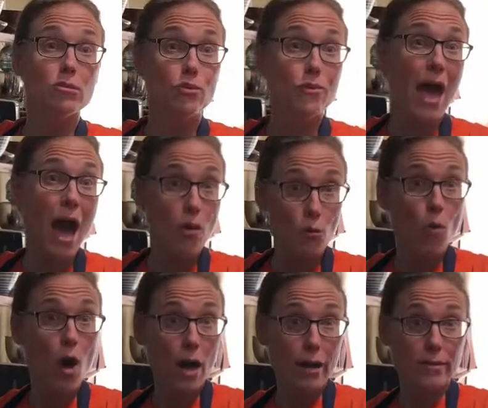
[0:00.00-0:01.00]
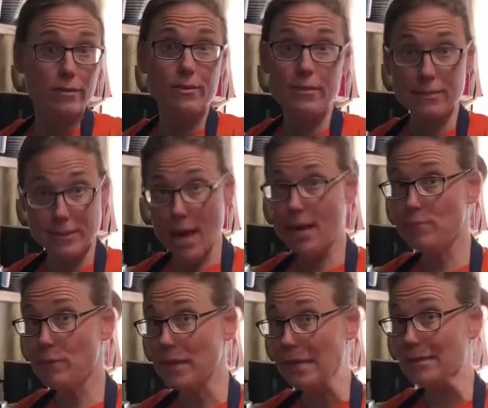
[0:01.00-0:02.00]
So that was 10
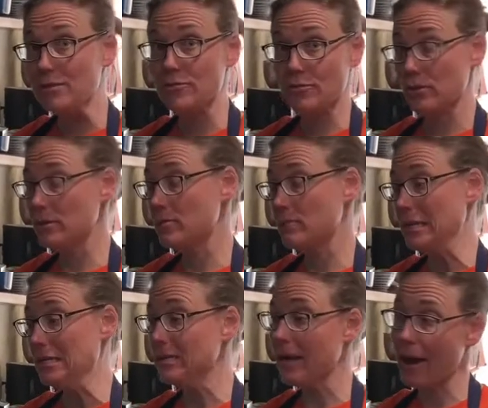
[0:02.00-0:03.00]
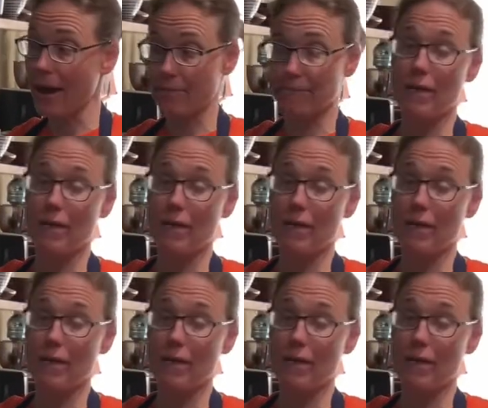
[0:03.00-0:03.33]
minutes for this pizza at